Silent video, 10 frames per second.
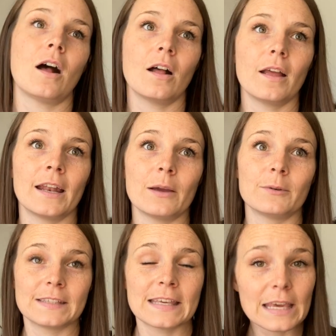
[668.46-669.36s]
and I
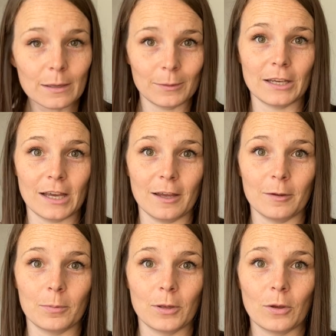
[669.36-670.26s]
was keeping
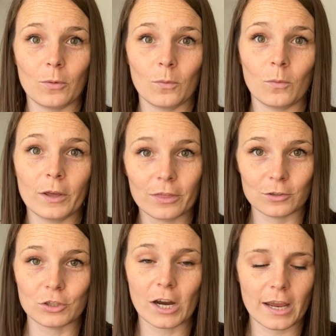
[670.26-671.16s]
up with the
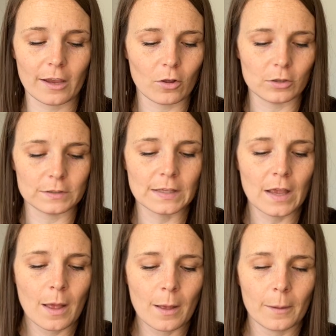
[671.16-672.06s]
triangles,
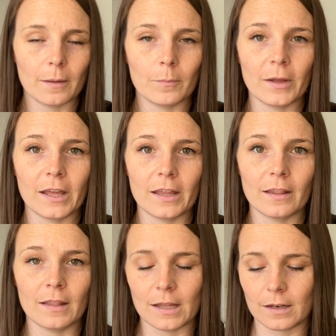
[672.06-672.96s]
but
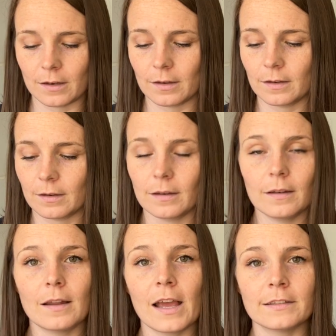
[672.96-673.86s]
then
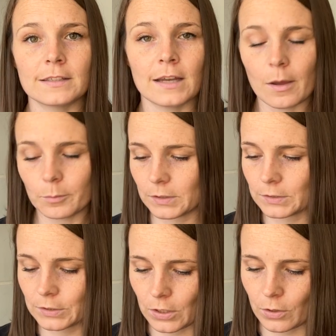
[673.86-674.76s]
I stopped.
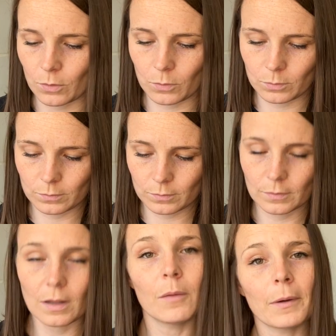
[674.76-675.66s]
So
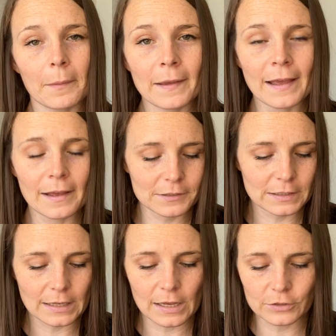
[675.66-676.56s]
I'll probably have to
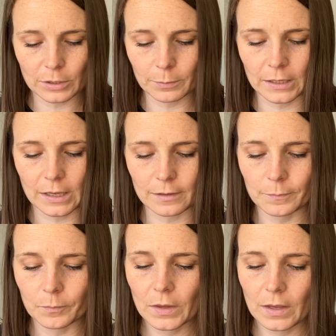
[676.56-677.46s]
catch up again.
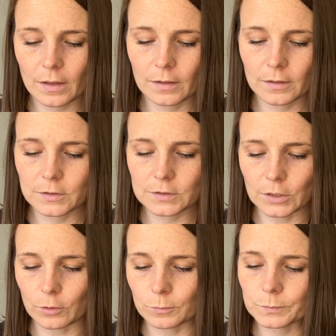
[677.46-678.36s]

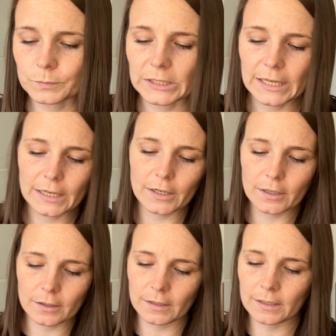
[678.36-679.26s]
So
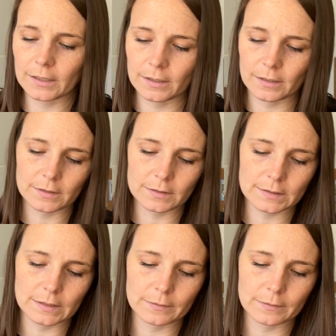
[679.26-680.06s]
here is